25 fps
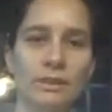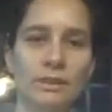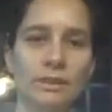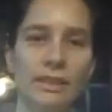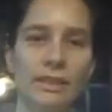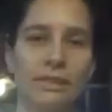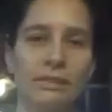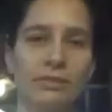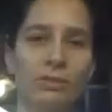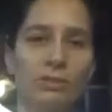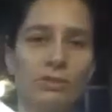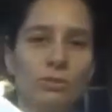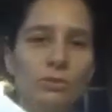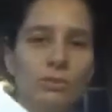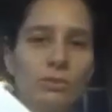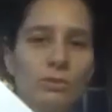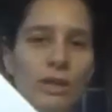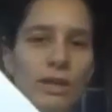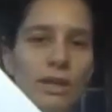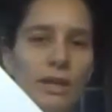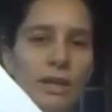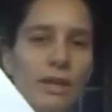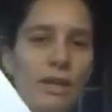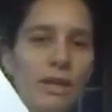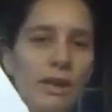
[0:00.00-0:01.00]
into
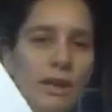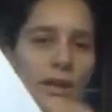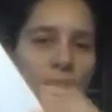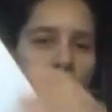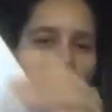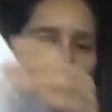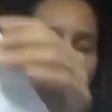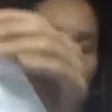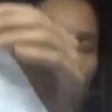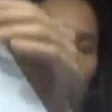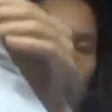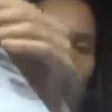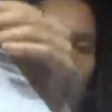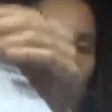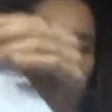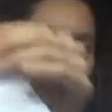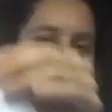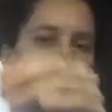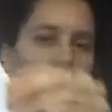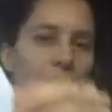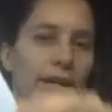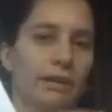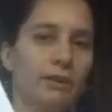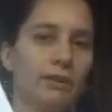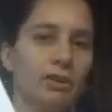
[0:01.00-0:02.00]
a
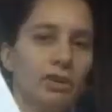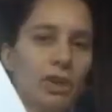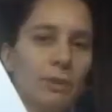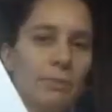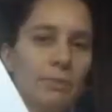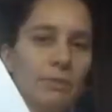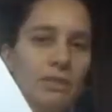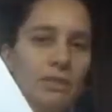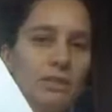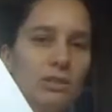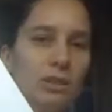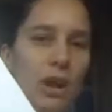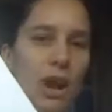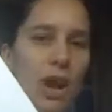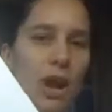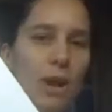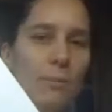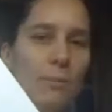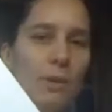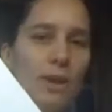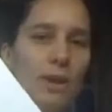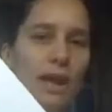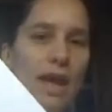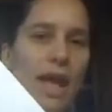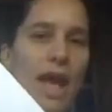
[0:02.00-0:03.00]
triangle shape at the top,
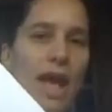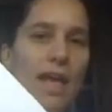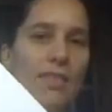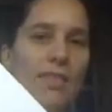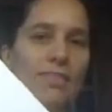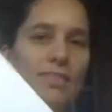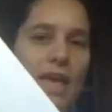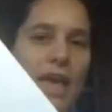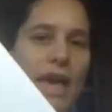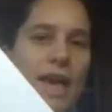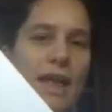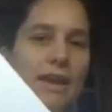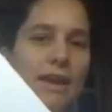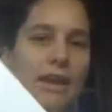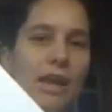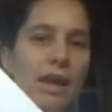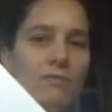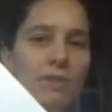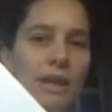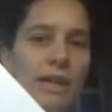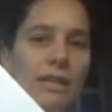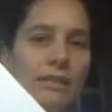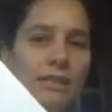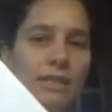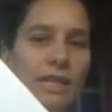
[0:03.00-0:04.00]
and then a
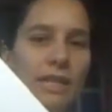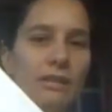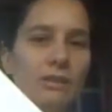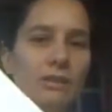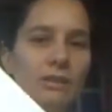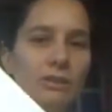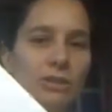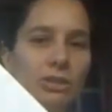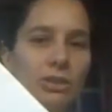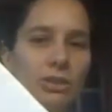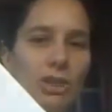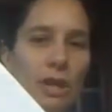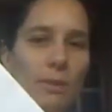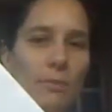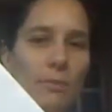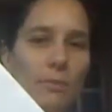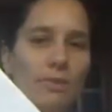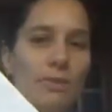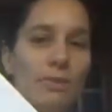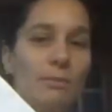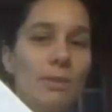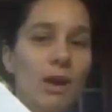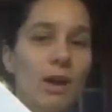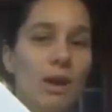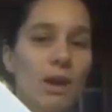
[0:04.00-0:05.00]
rectangular shape at
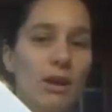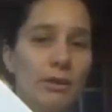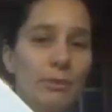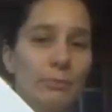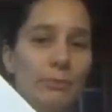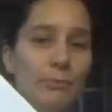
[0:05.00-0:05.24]
the bottom.